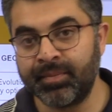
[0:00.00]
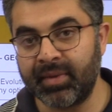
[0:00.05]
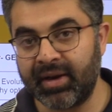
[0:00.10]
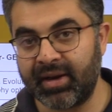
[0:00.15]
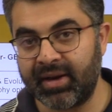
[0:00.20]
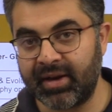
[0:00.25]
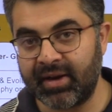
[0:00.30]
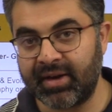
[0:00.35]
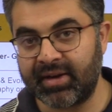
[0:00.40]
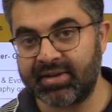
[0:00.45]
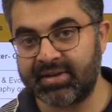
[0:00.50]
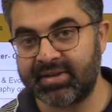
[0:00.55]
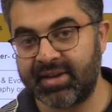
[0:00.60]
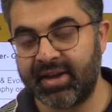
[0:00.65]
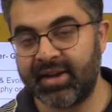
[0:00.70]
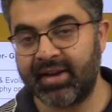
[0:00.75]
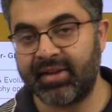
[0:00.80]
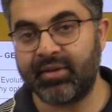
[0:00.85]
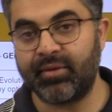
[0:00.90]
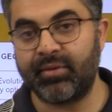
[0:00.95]
uh, it is
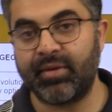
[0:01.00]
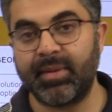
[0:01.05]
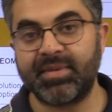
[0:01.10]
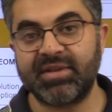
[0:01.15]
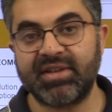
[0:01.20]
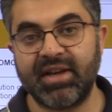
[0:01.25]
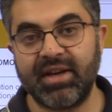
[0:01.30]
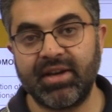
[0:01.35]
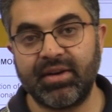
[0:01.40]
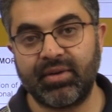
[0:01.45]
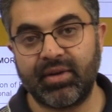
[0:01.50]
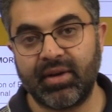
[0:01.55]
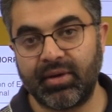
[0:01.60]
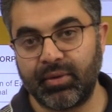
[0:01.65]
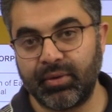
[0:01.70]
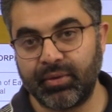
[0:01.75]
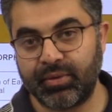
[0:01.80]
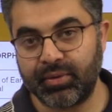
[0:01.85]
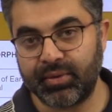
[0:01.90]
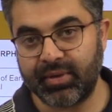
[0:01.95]
there on the website you can
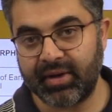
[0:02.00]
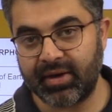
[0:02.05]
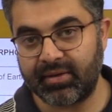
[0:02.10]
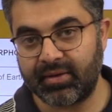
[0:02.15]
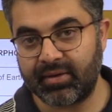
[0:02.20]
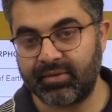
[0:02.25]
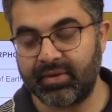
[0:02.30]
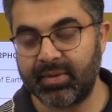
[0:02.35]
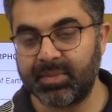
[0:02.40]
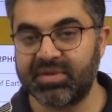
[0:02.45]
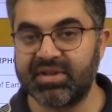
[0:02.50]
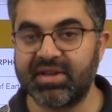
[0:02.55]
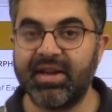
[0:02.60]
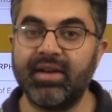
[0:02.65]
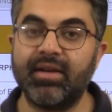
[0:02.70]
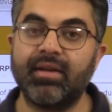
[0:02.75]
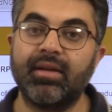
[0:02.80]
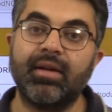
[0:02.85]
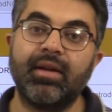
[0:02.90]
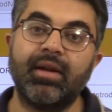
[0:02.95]
go through that
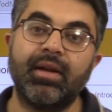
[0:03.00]
website